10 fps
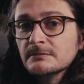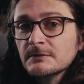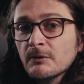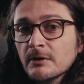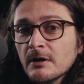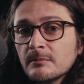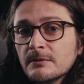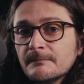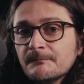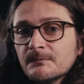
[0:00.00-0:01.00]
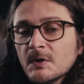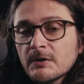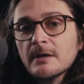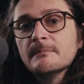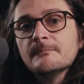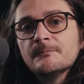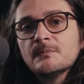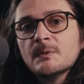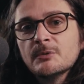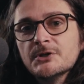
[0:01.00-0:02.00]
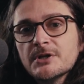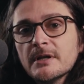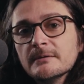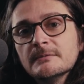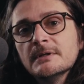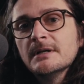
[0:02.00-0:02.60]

That would help. Okay, appreciate it.